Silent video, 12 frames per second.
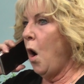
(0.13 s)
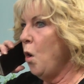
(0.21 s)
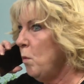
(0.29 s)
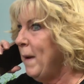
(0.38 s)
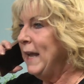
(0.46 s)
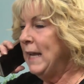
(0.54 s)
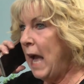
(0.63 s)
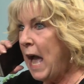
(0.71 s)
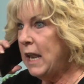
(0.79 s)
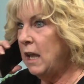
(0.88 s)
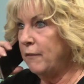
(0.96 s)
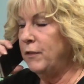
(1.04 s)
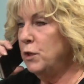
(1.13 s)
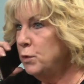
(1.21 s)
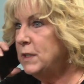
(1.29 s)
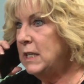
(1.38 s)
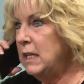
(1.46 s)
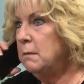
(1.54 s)
Oh my God, have you
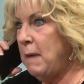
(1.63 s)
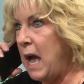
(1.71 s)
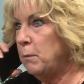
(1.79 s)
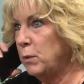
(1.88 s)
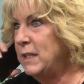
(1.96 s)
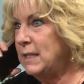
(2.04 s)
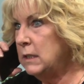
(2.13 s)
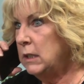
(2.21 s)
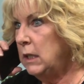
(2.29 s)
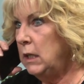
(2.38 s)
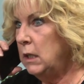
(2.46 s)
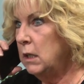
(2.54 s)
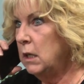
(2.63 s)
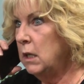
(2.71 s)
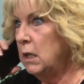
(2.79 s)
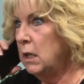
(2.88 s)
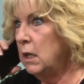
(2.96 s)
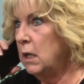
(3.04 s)
seen mom recently?
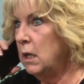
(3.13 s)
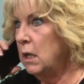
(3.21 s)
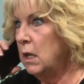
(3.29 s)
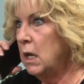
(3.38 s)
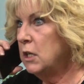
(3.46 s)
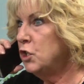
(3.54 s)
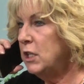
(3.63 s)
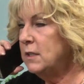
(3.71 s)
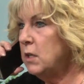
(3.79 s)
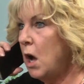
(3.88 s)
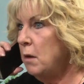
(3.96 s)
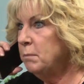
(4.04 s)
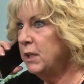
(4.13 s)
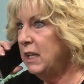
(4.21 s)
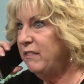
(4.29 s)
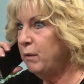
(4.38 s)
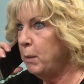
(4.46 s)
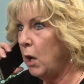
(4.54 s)
She's
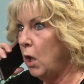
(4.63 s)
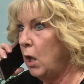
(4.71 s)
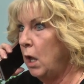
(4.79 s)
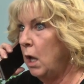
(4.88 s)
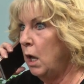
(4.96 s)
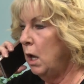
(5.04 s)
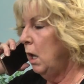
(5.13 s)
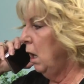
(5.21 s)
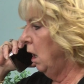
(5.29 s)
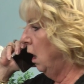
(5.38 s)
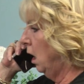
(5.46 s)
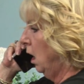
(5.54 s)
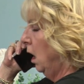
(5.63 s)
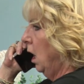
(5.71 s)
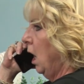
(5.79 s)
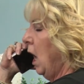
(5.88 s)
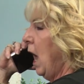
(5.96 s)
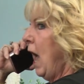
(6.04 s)
unbelievable.
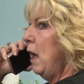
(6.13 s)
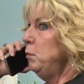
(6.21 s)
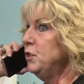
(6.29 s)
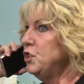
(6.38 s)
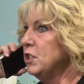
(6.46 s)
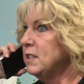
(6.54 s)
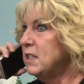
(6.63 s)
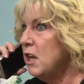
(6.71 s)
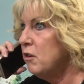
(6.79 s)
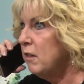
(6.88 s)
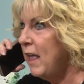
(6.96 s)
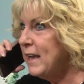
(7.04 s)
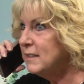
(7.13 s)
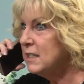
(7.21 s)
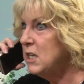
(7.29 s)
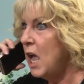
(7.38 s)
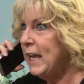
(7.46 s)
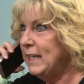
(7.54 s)
I was just there
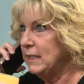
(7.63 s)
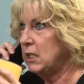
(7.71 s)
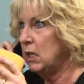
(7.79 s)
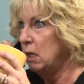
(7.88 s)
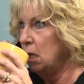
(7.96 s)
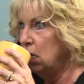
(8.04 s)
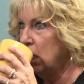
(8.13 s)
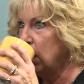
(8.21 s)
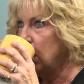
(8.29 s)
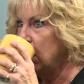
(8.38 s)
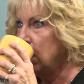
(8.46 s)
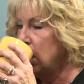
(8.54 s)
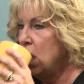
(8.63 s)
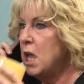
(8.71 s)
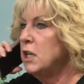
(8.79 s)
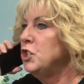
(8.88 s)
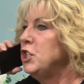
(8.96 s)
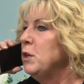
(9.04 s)
last night.
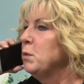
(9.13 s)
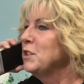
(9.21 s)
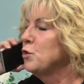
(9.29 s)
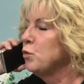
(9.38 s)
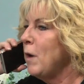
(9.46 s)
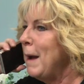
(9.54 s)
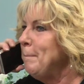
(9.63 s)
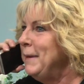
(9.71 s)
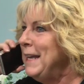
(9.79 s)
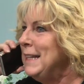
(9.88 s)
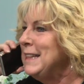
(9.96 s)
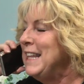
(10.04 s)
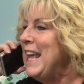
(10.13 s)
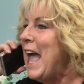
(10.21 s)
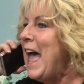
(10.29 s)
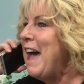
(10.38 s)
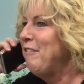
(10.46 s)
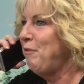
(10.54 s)
She was dropping the
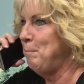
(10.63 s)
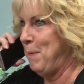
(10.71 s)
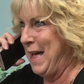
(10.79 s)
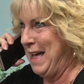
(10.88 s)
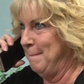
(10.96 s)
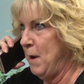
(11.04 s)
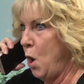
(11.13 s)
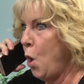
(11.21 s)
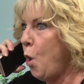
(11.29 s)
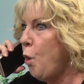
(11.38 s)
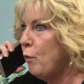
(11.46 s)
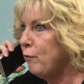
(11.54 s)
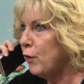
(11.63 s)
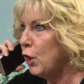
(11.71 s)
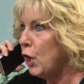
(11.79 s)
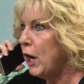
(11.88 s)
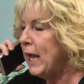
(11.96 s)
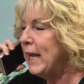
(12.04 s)
F bomb
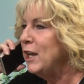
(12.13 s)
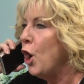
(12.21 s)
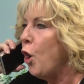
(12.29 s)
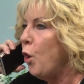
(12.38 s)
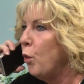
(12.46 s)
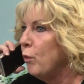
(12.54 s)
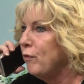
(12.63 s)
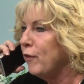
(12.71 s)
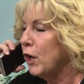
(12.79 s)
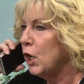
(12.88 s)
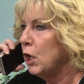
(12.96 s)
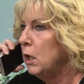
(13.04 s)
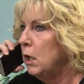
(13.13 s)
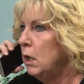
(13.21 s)
over and over.